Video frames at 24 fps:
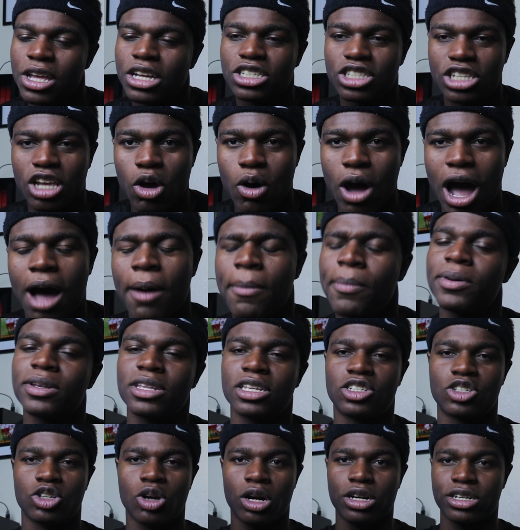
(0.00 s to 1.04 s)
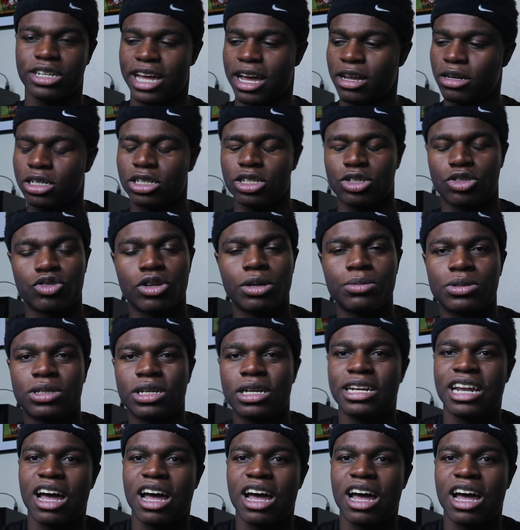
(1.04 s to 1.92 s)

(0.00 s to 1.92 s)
So I'll put the chart down in the description,